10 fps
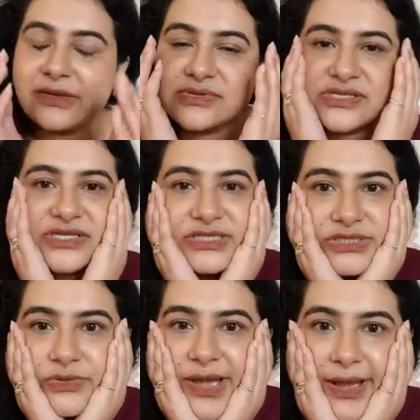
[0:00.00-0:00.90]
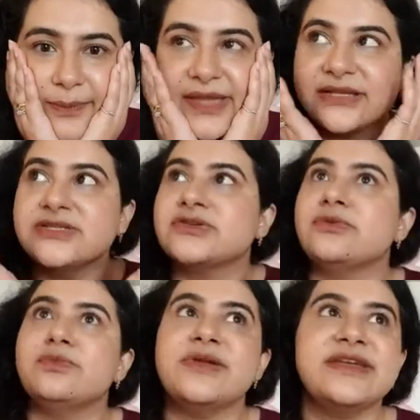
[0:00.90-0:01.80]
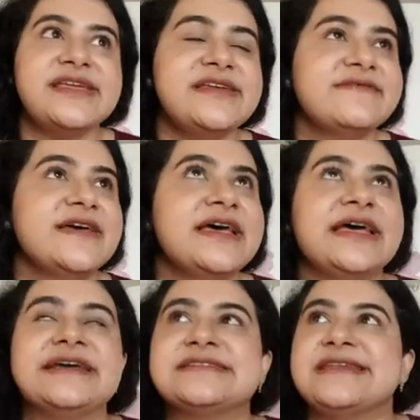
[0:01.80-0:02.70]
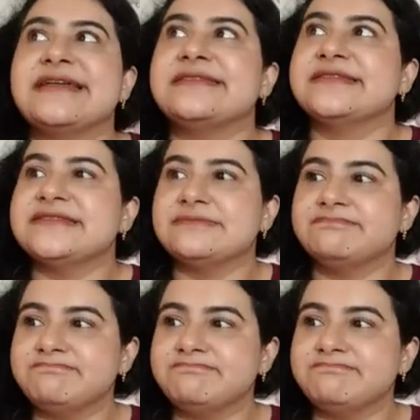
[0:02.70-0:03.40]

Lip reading: I was just so happy. I just couldn't believe. It's like this